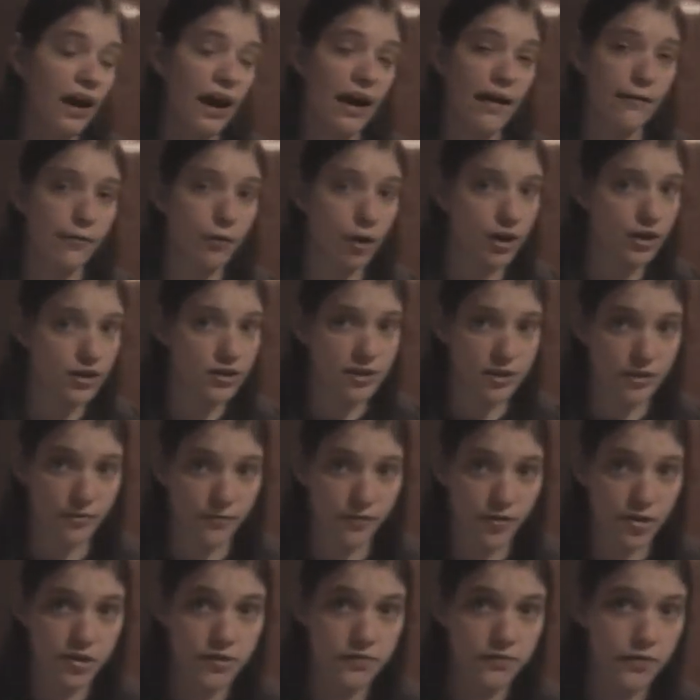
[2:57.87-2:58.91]
I've watched the
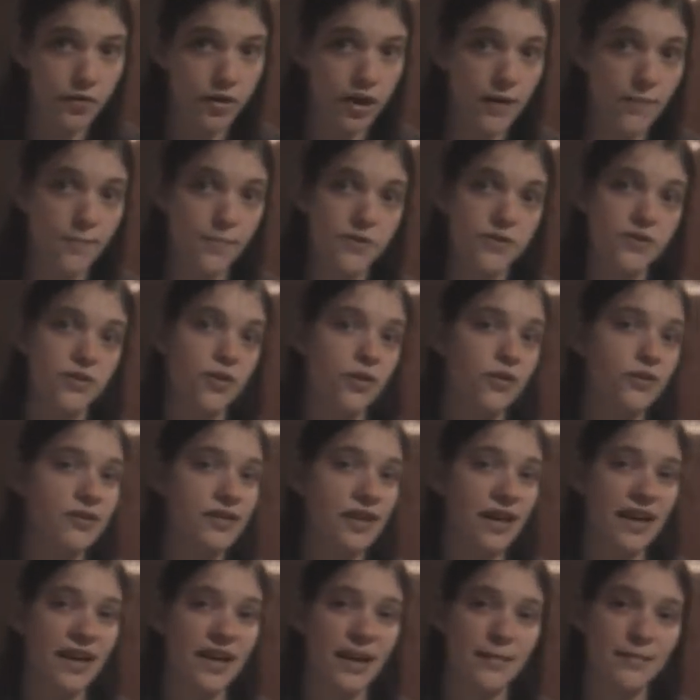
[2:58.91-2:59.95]
first four episodes
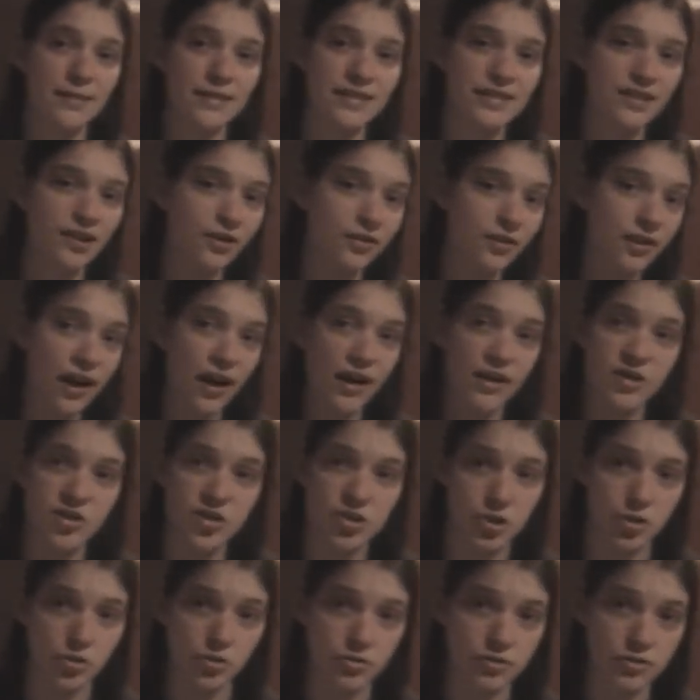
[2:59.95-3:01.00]
and I'm still not
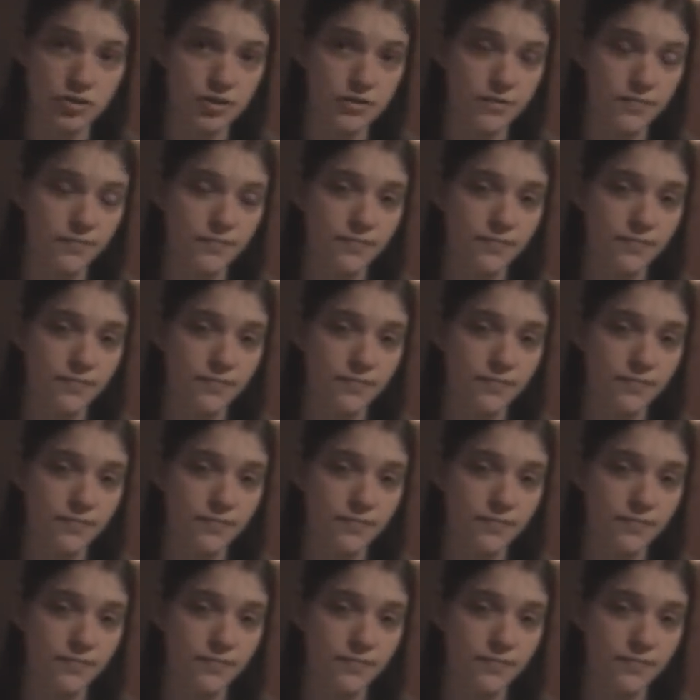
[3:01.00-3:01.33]
sold.